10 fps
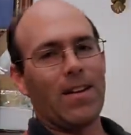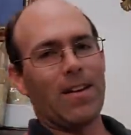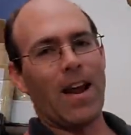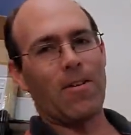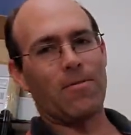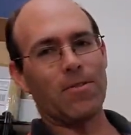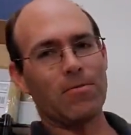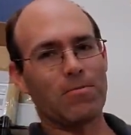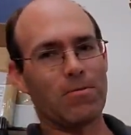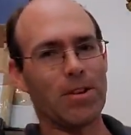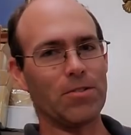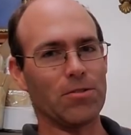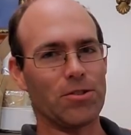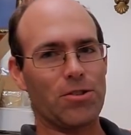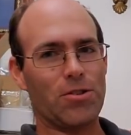Now for the
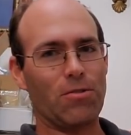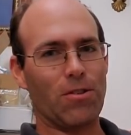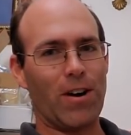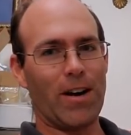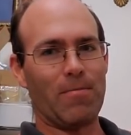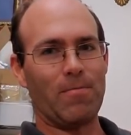real story